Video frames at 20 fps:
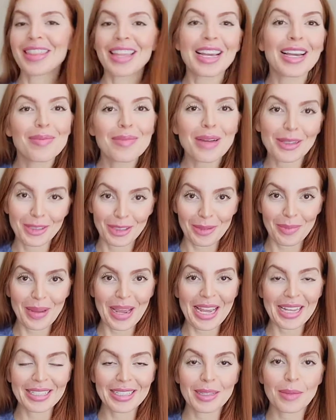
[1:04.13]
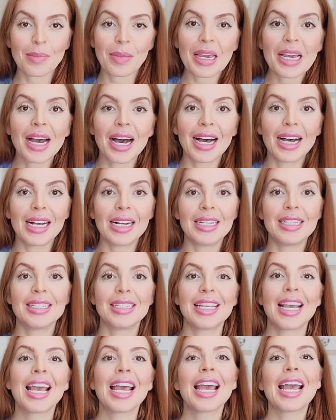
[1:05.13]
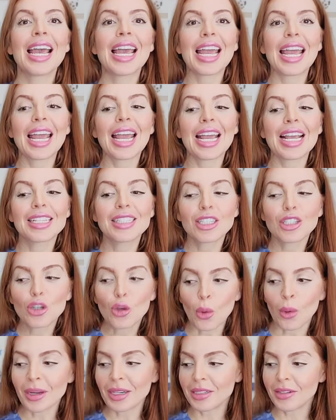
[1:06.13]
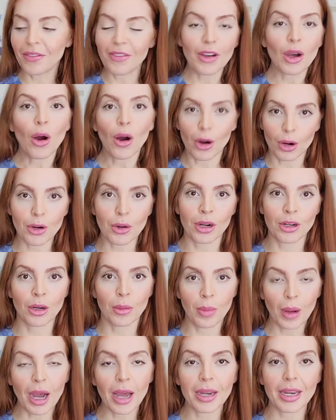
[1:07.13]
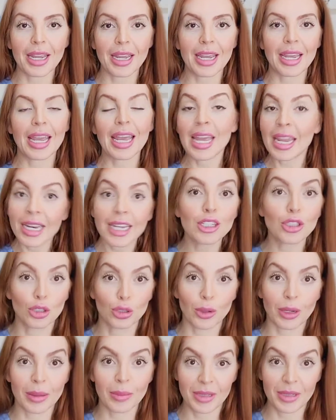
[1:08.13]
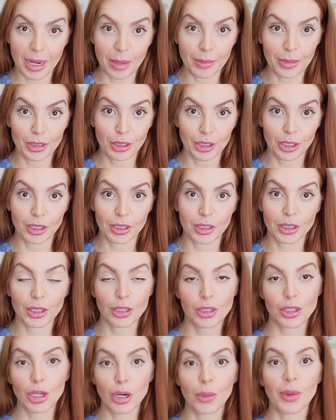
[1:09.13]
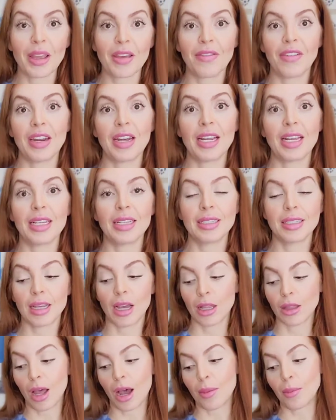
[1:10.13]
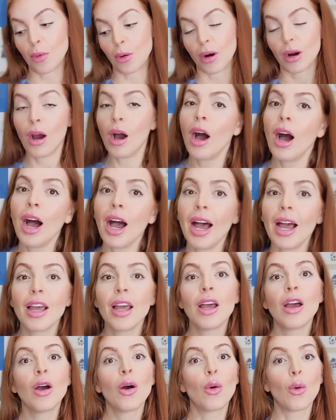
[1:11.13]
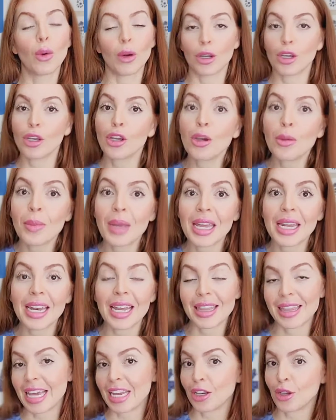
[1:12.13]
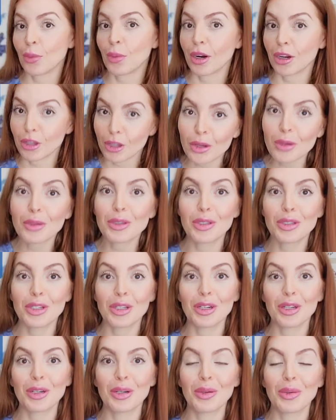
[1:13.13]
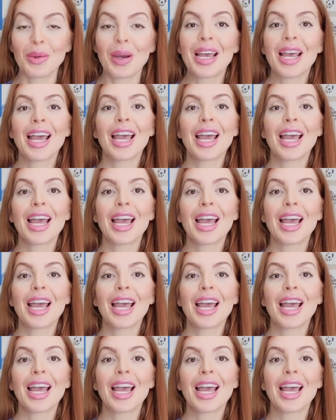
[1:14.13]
think about your pace because it's going to feel harder on your body in extreme temperatures. So if it is a lot more hot or humid than you are used to,